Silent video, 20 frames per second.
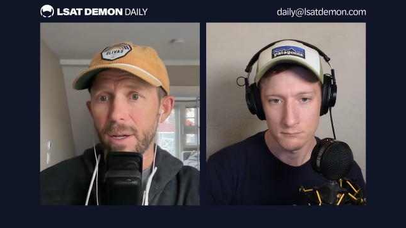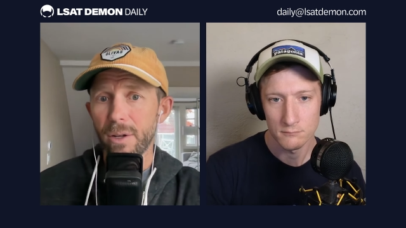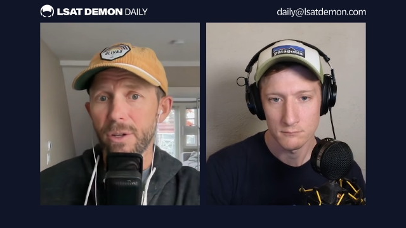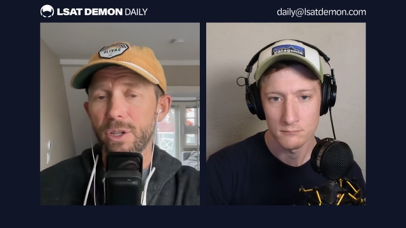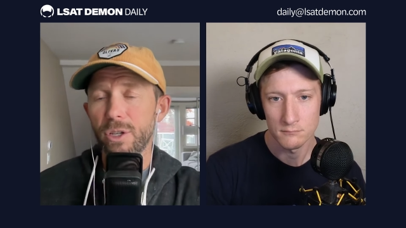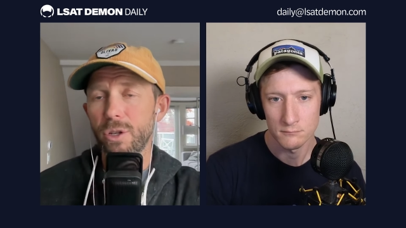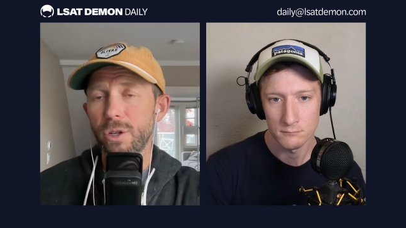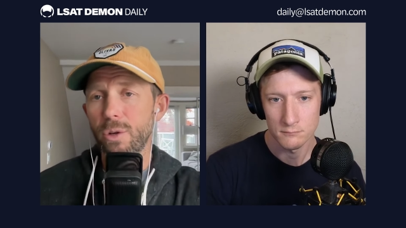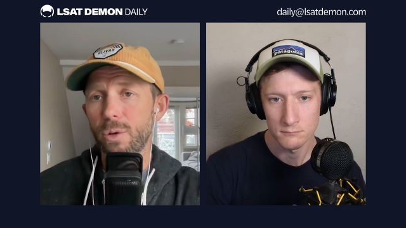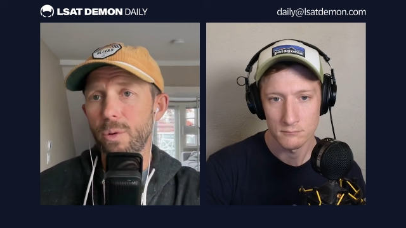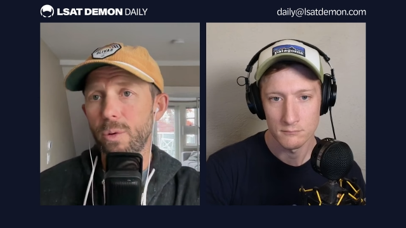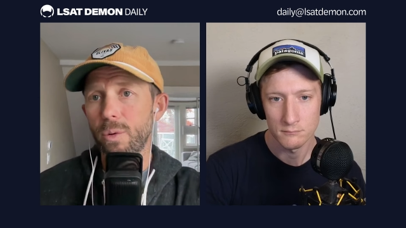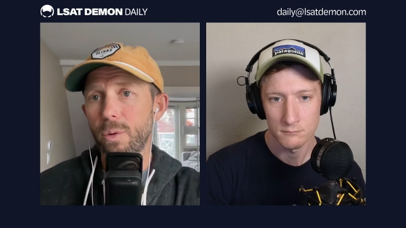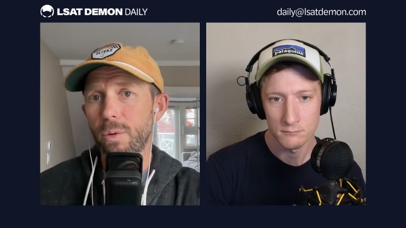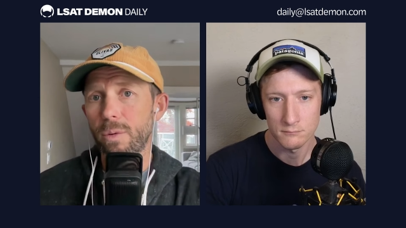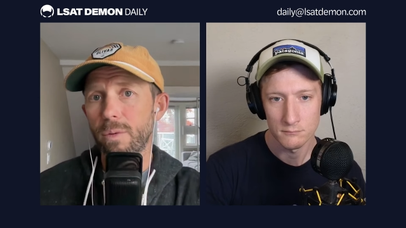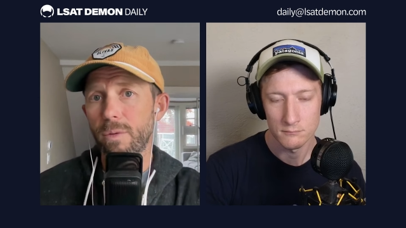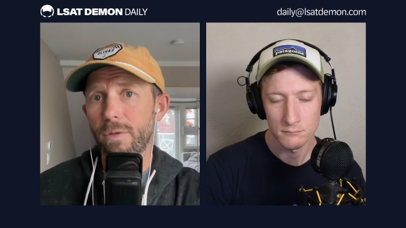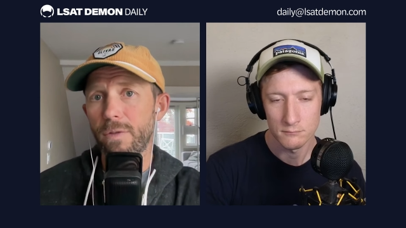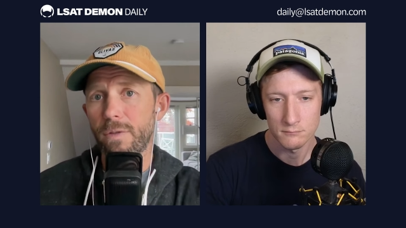Speaker 1: to
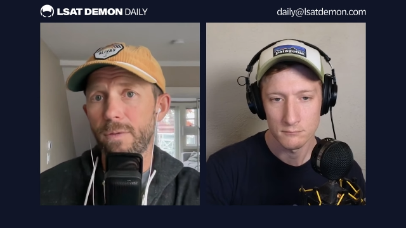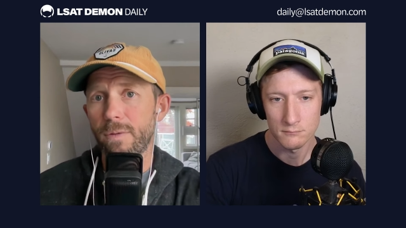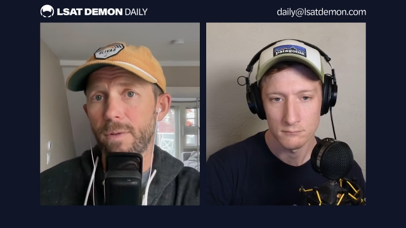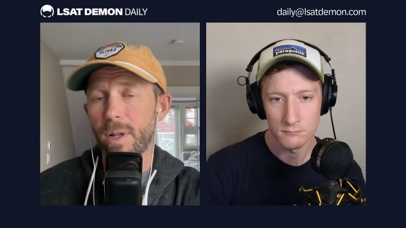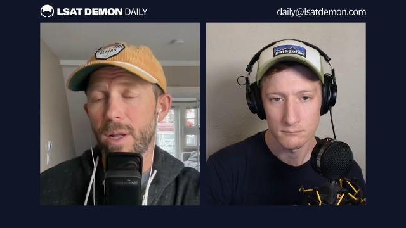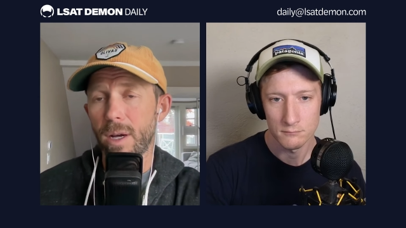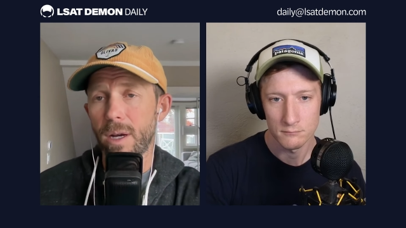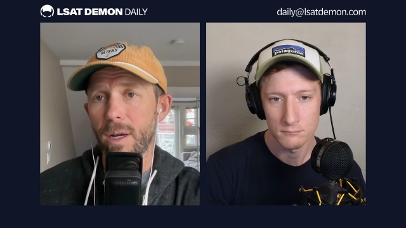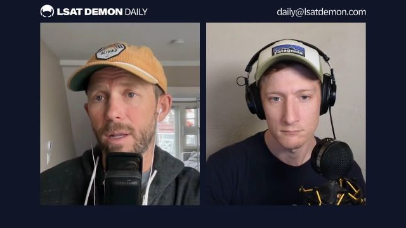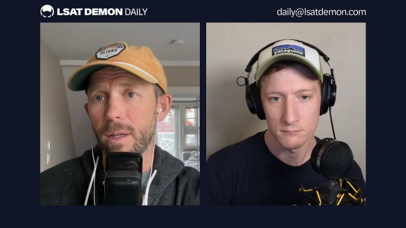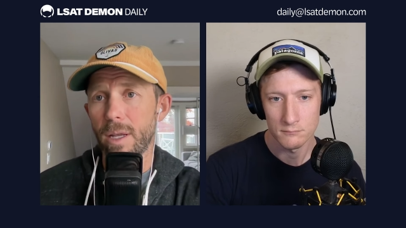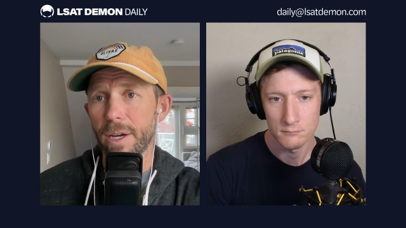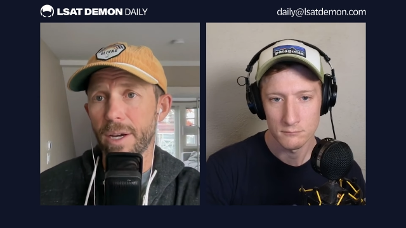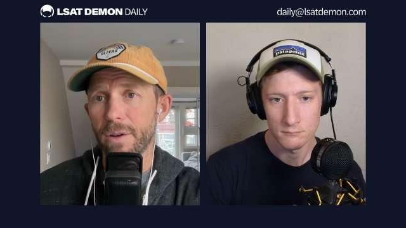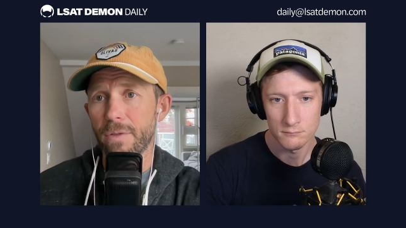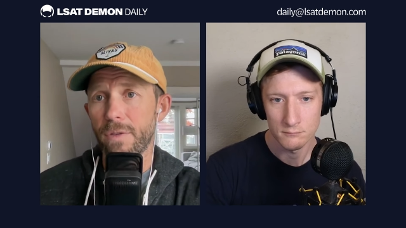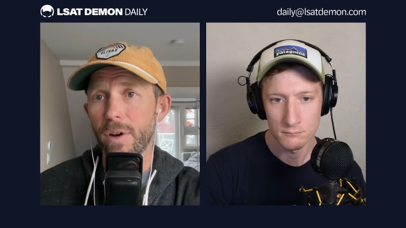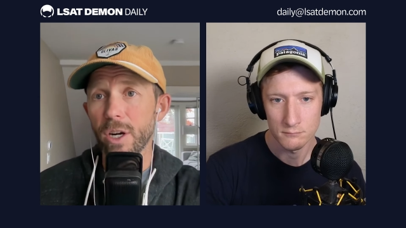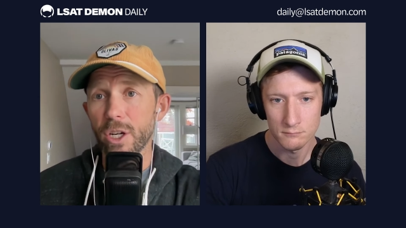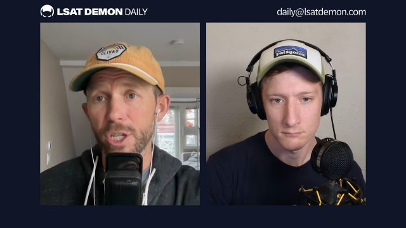uh, like
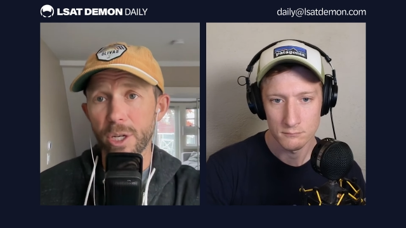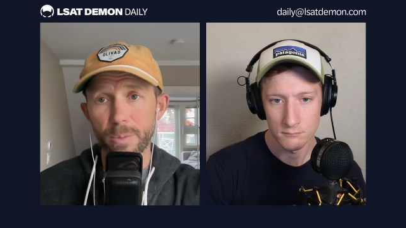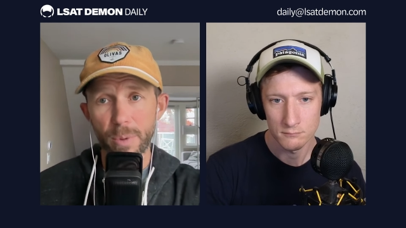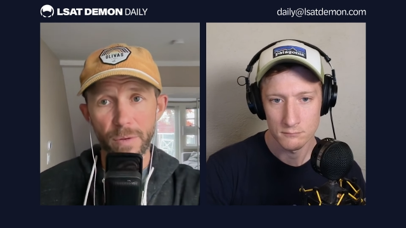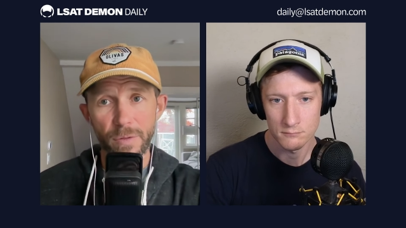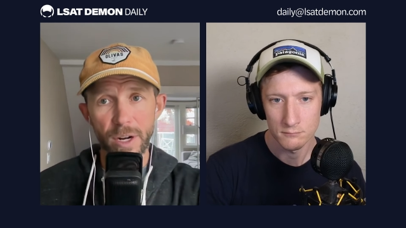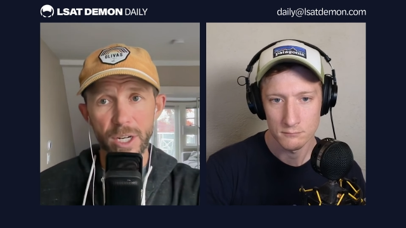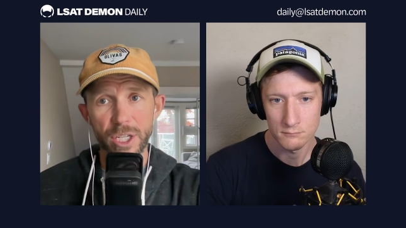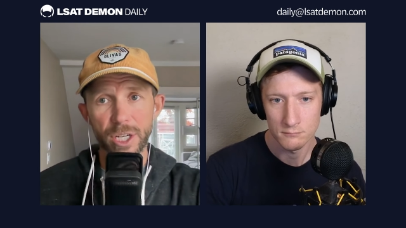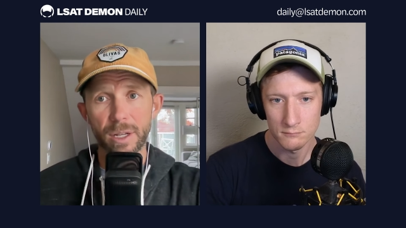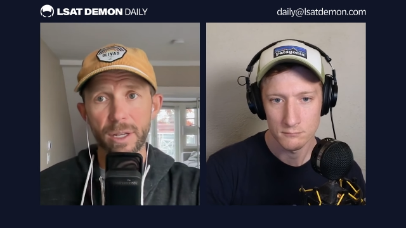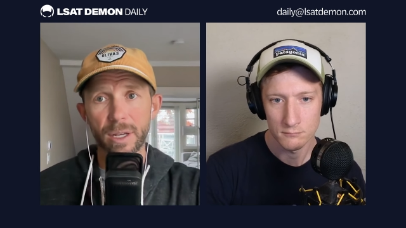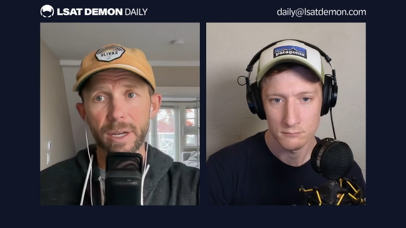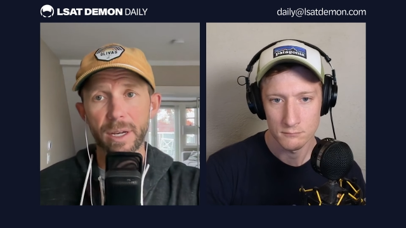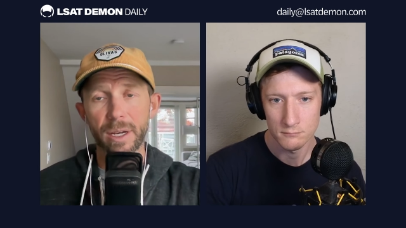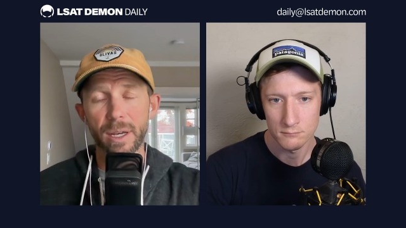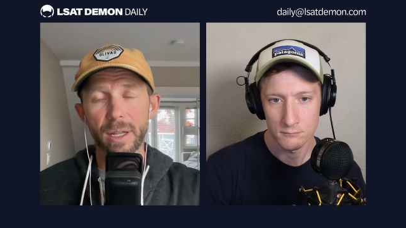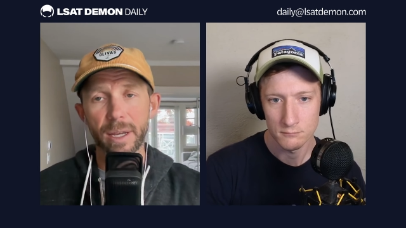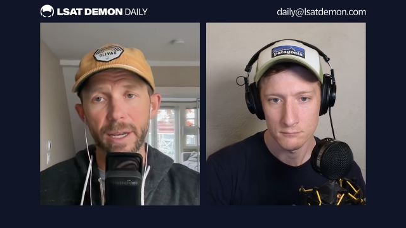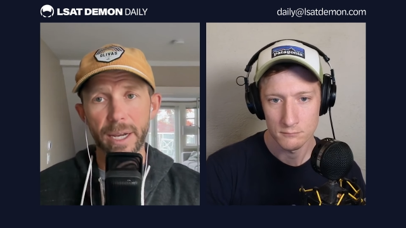function professionally
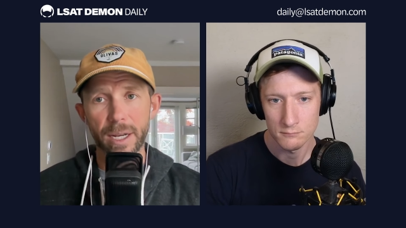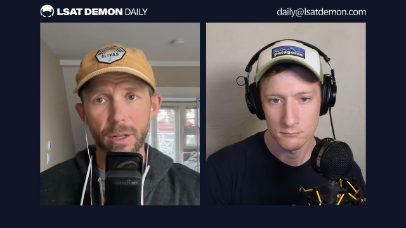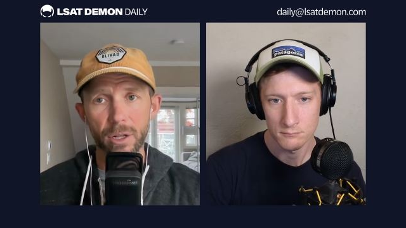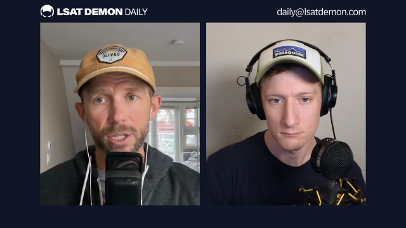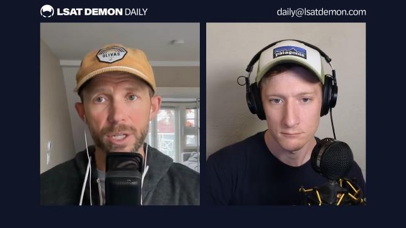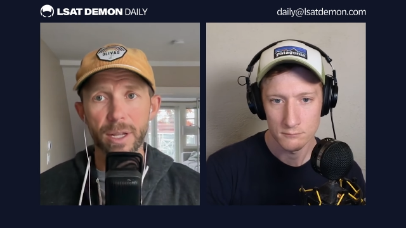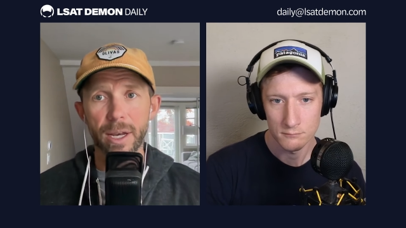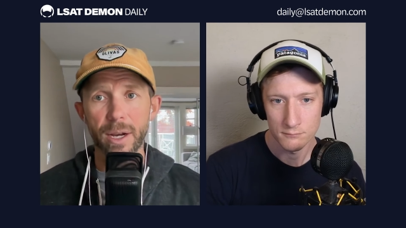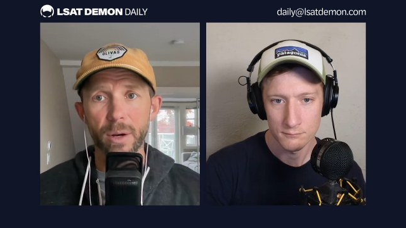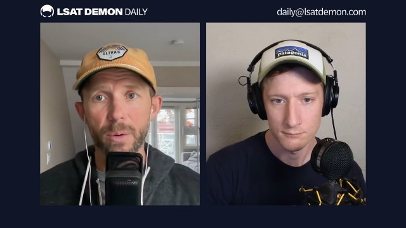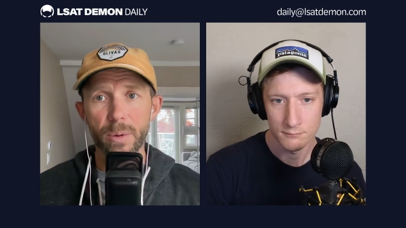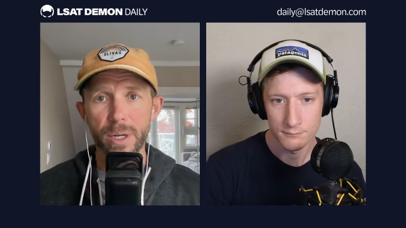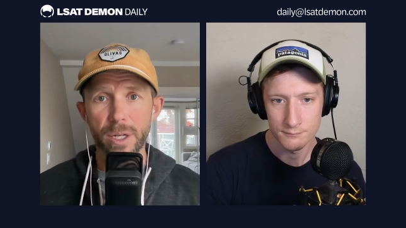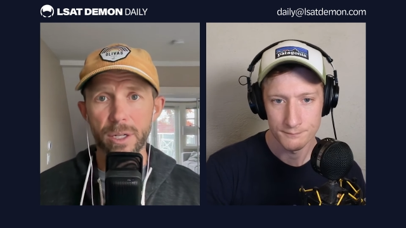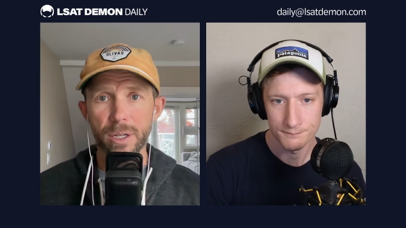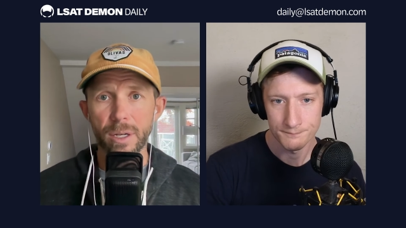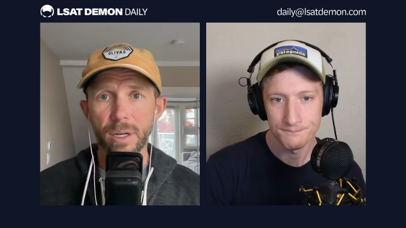in the English language.